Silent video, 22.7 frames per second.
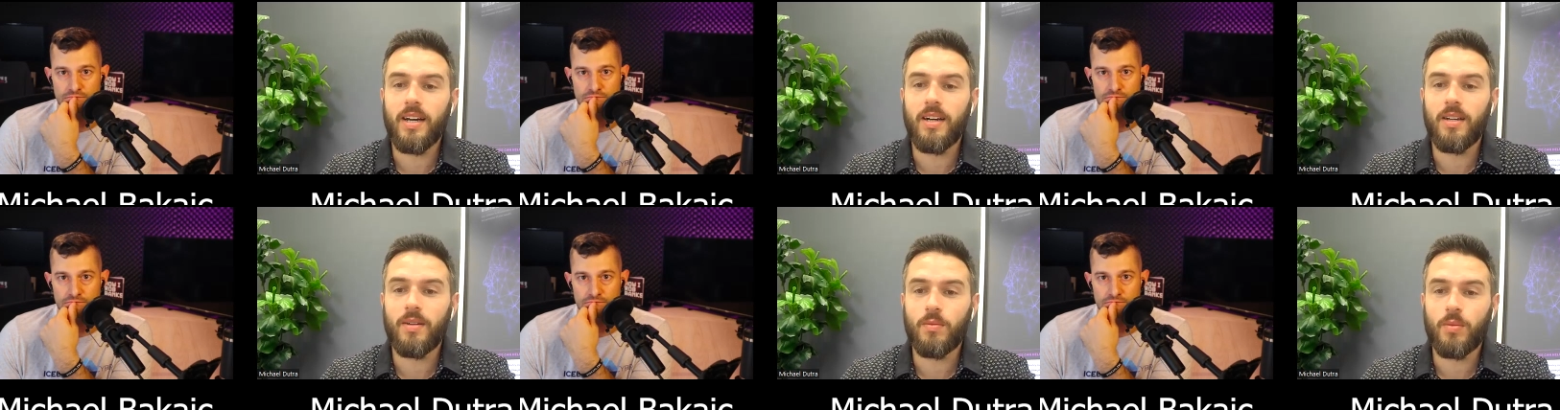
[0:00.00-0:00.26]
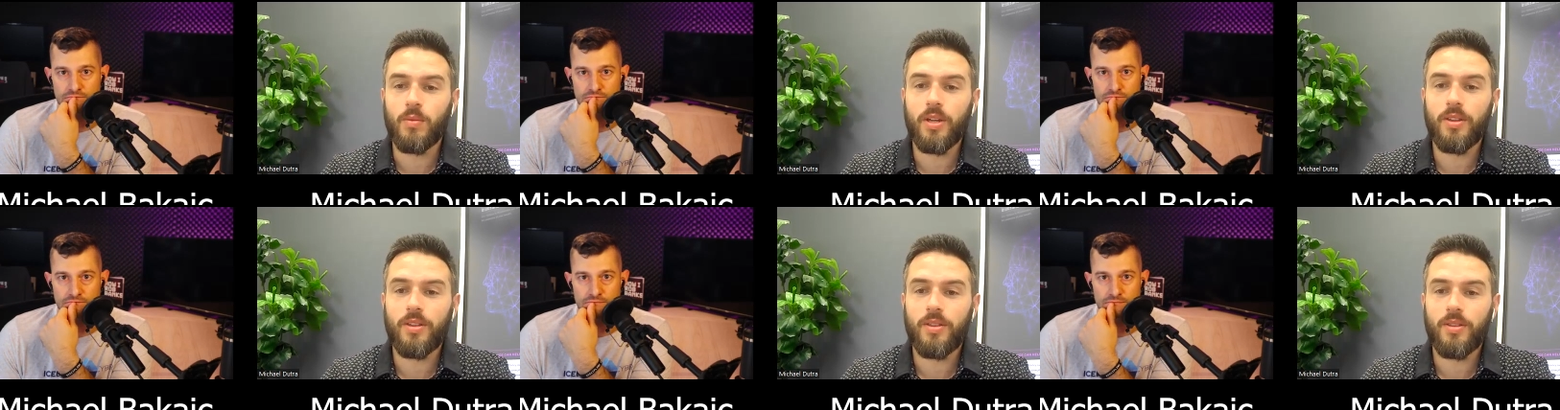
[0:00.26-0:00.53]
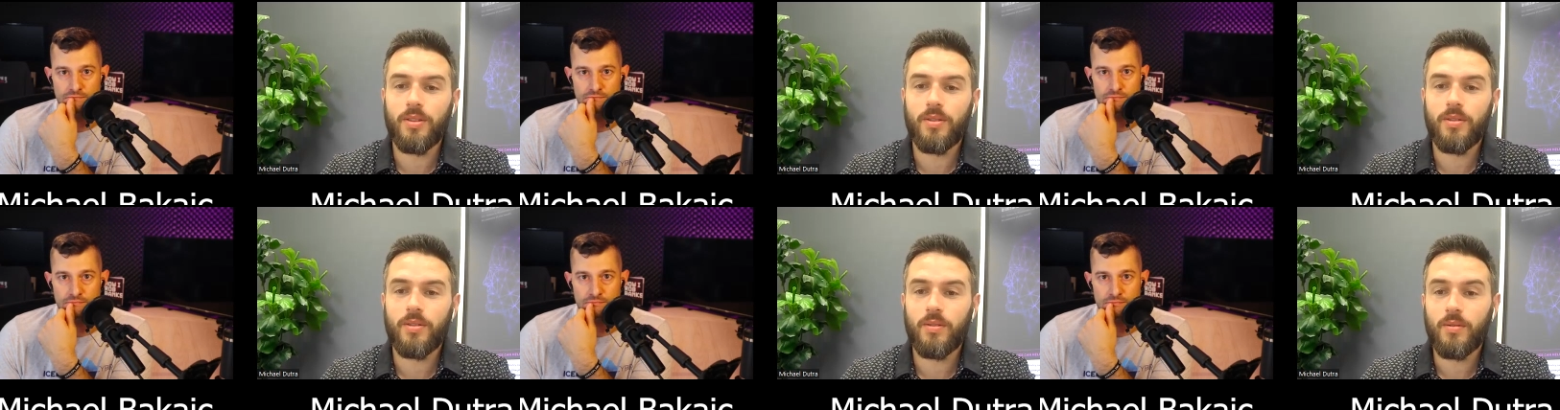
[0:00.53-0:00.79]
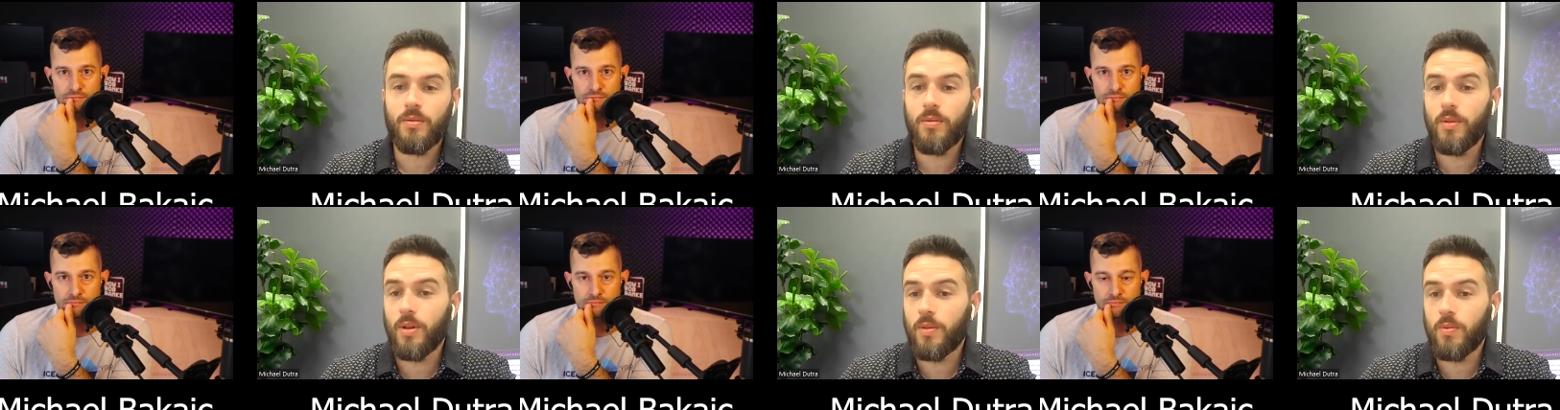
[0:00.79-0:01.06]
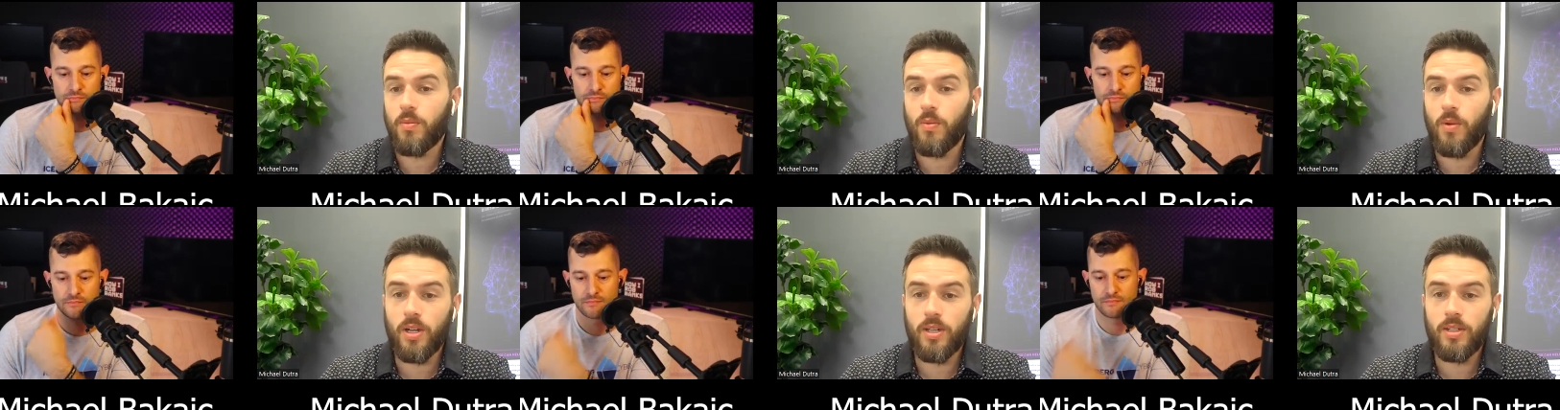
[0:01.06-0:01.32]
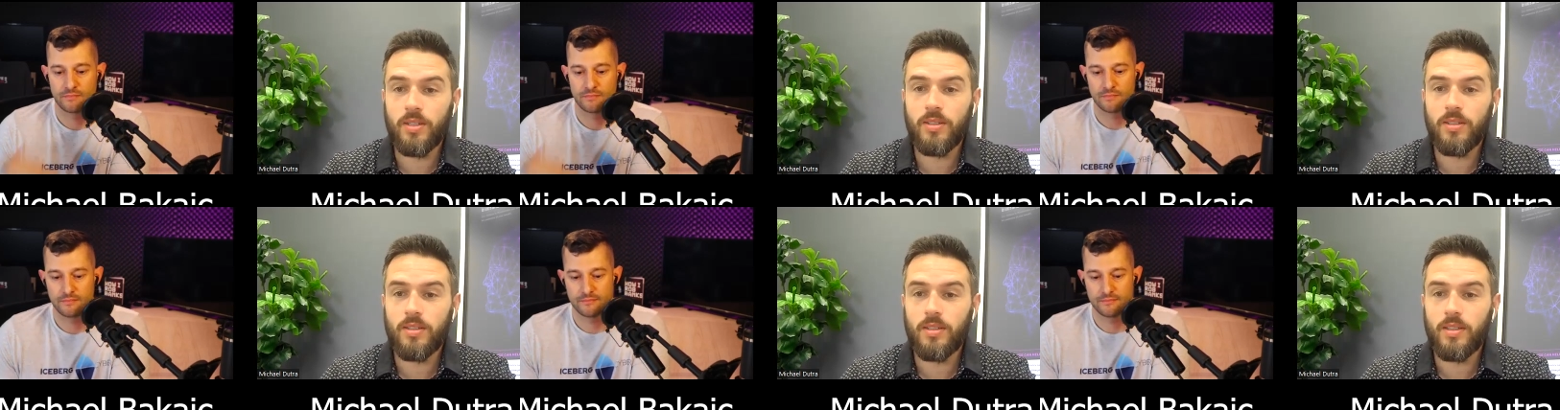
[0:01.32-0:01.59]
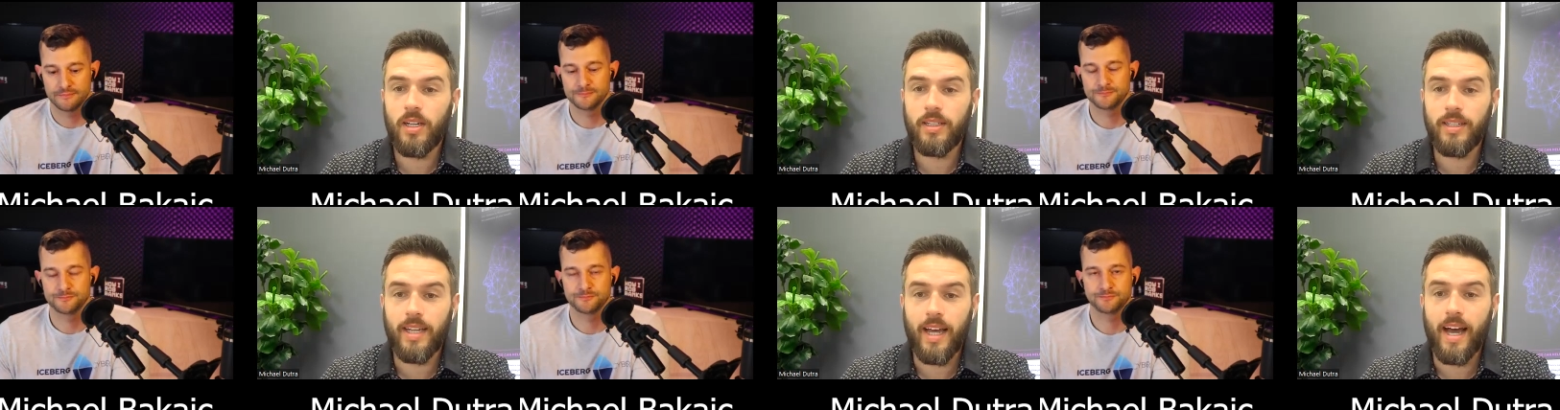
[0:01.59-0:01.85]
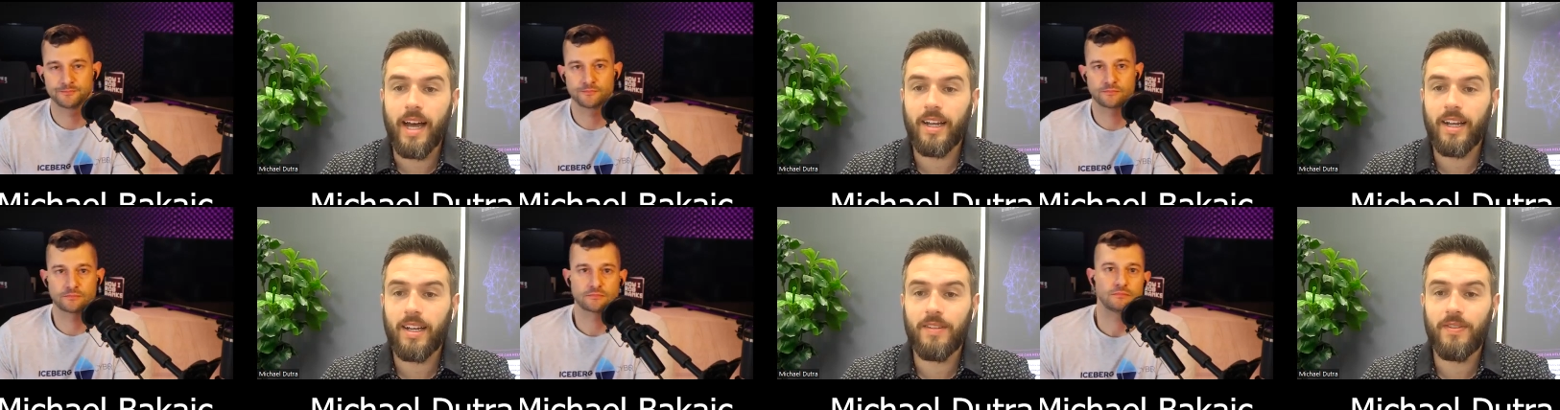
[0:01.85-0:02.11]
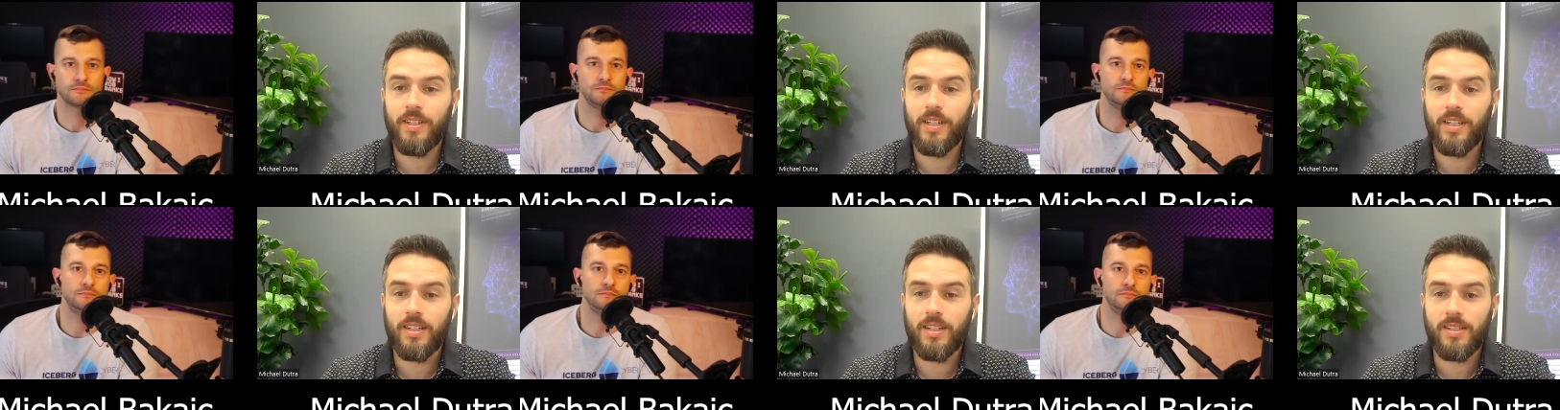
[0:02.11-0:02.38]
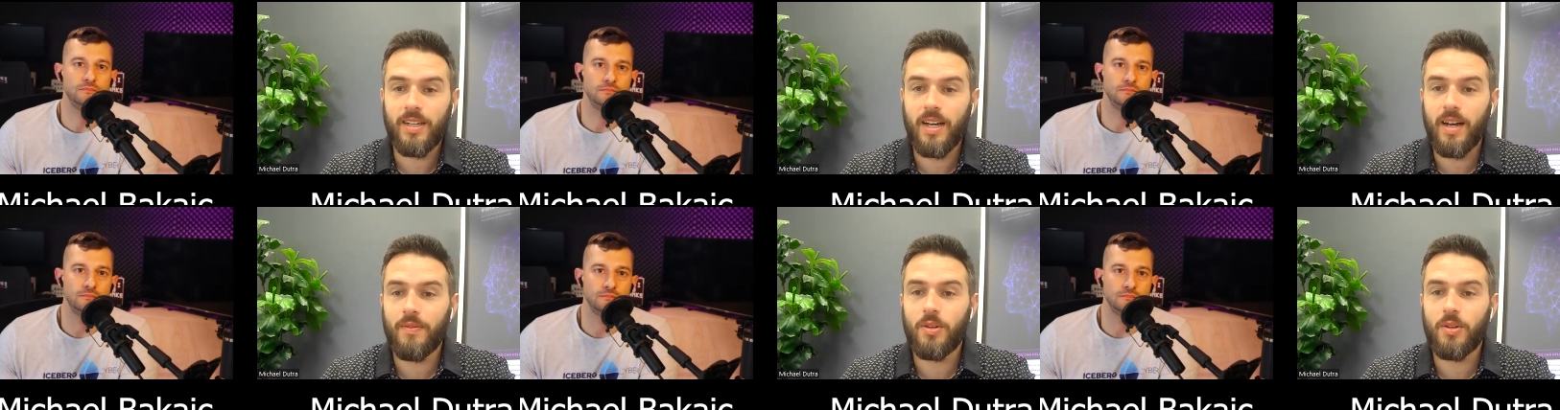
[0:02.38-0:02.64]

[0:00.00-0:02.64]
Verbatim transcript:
Speaker 1: down with with one attack if it doesn't